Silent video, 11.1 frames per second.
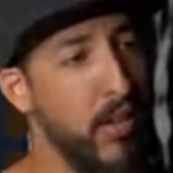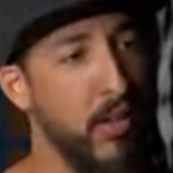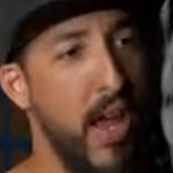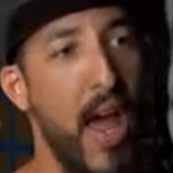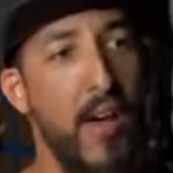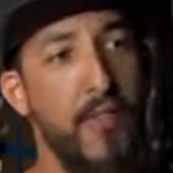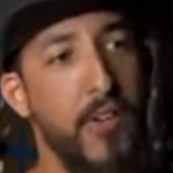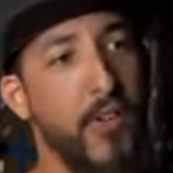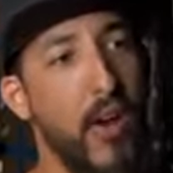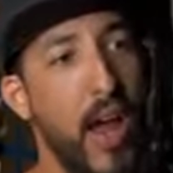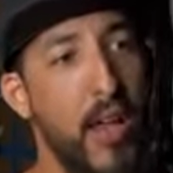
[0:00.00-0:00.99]
You have to
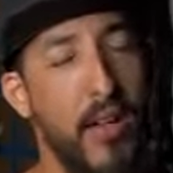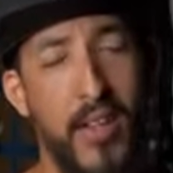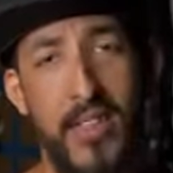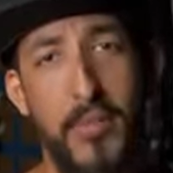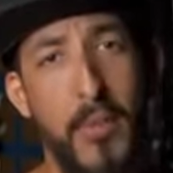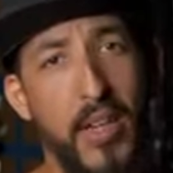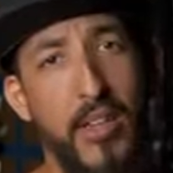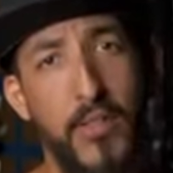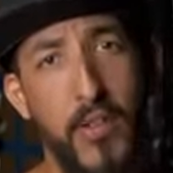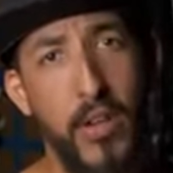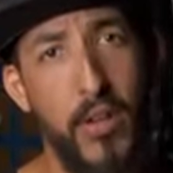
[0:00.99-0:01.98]
try it. Doesn't mean it's
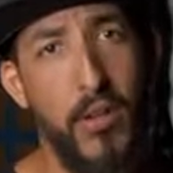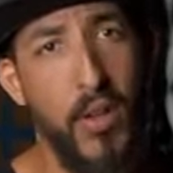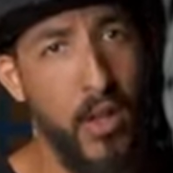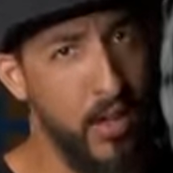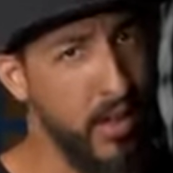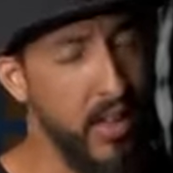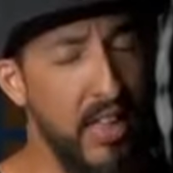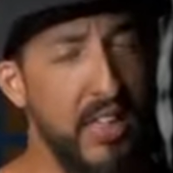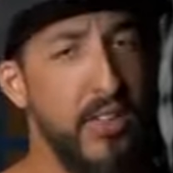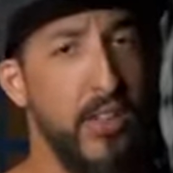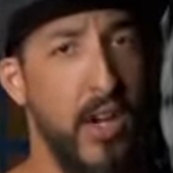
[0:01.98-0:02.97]
for you, at
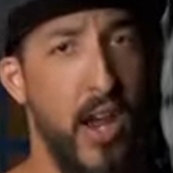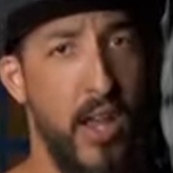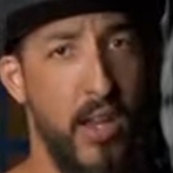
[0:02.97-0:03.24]
least try